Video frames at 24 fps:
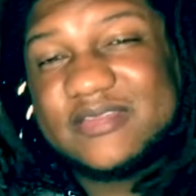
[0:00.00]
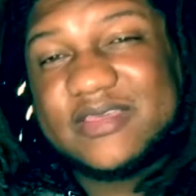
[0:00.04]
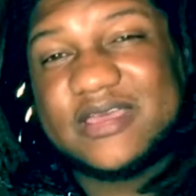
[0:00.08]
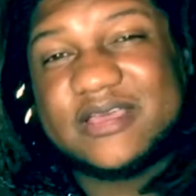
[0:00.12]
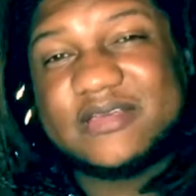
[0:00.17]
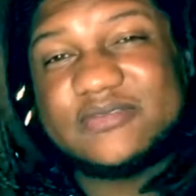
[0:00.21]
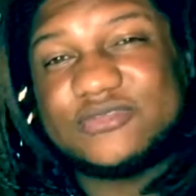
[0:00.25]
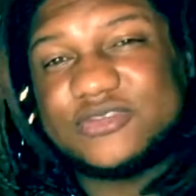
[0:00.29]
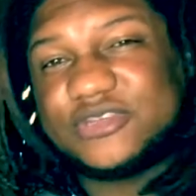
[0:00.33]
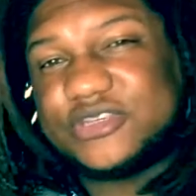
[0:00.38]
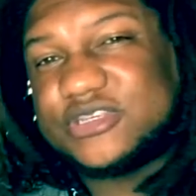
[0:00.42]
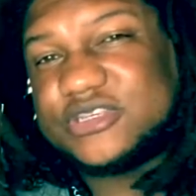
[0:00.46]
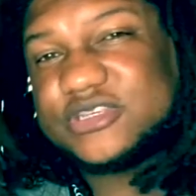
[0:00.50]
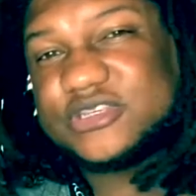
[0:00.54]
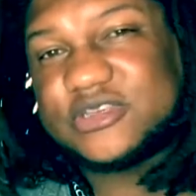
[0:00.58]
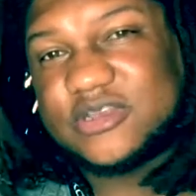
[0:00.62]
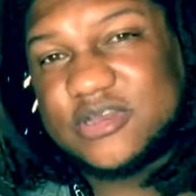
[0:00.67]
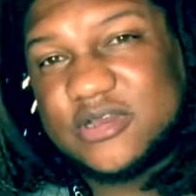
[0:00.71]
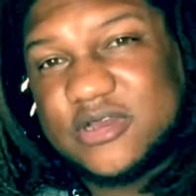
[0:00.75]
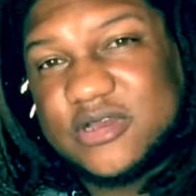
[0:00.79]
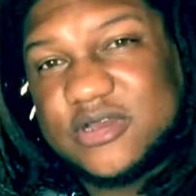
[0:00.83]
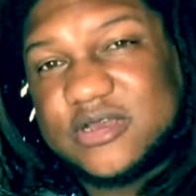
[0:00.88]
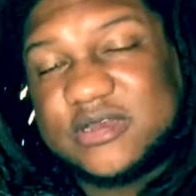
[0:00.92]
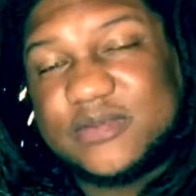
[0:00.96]
It was just
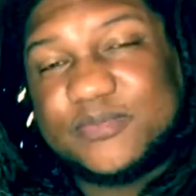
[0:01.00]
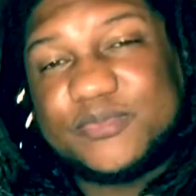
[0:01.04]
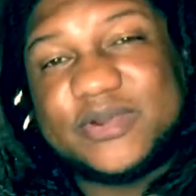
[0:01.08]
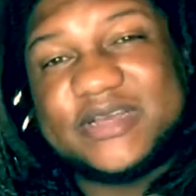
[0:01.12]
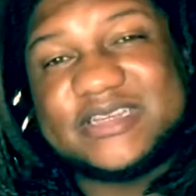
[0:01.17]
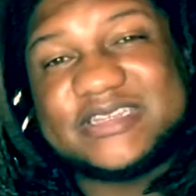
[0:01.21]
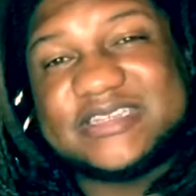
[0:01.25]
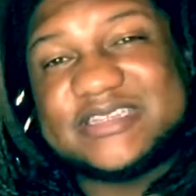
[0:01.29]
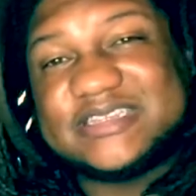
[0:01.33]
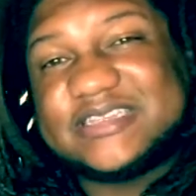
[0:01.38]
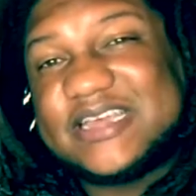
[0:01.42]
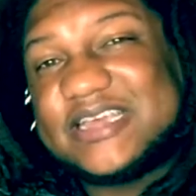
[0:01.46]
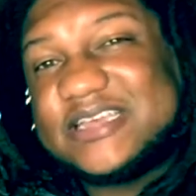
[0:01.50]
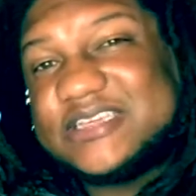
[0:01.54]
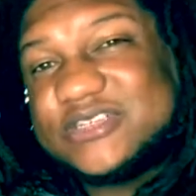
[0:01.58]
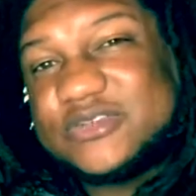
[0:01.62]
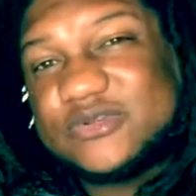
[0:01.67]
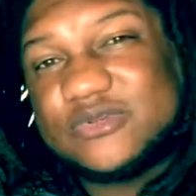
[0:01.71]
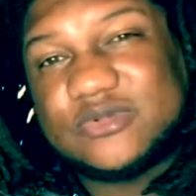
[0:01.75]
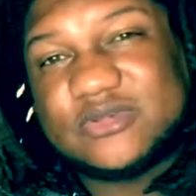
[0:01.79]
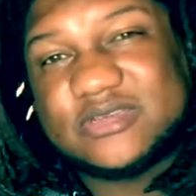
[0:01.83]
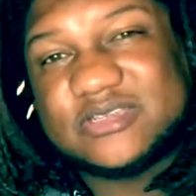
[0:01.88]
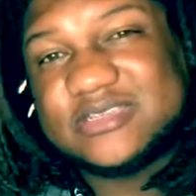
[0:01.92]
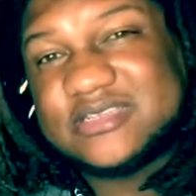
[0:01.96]
good. The presentation
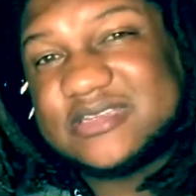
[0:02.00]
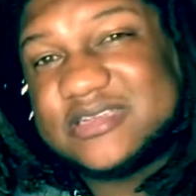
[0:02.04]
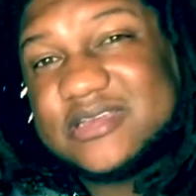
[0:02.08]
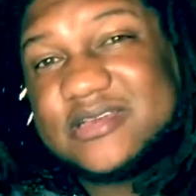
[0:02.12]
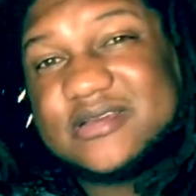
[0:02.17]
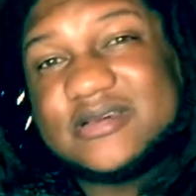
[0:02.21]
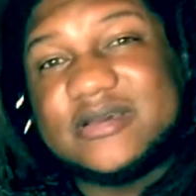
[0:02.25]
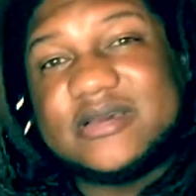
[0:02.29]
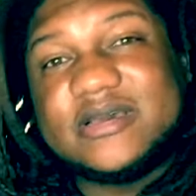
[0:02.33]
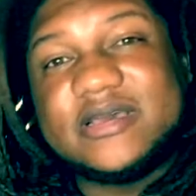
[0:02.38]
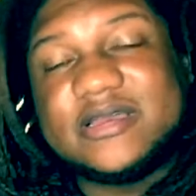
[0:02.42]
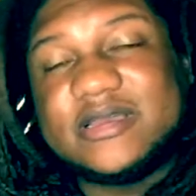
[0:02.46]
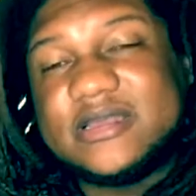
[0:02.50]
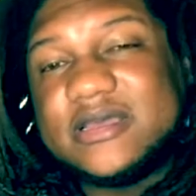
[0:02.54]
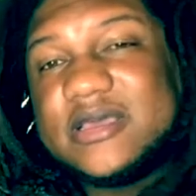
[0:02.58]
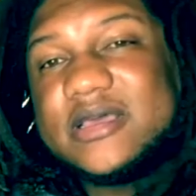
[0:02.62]
was good.